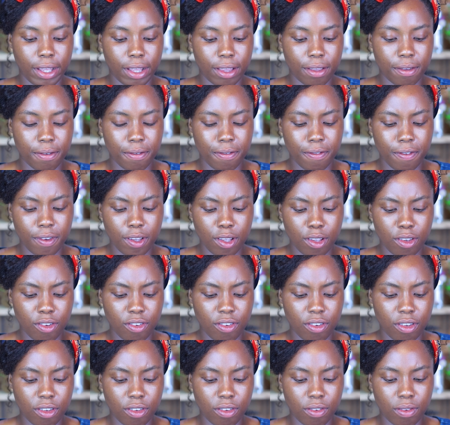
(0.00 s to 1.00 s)
like the
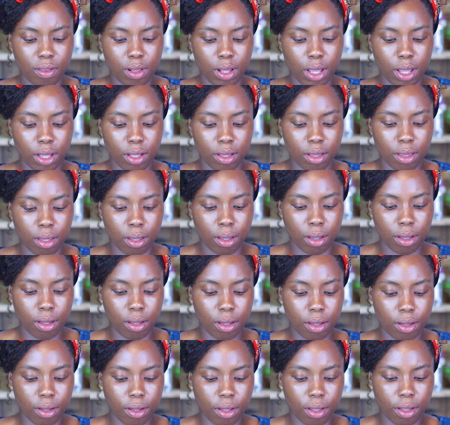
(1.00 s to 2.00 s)
finish is like
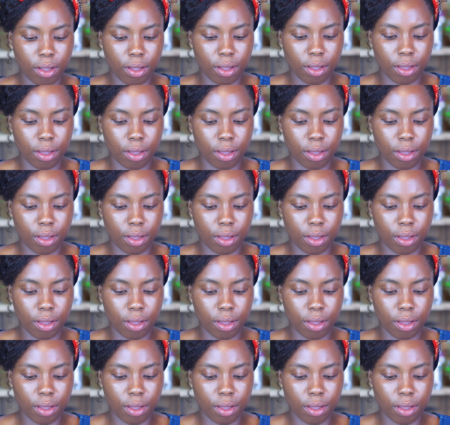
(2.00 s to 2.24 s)
the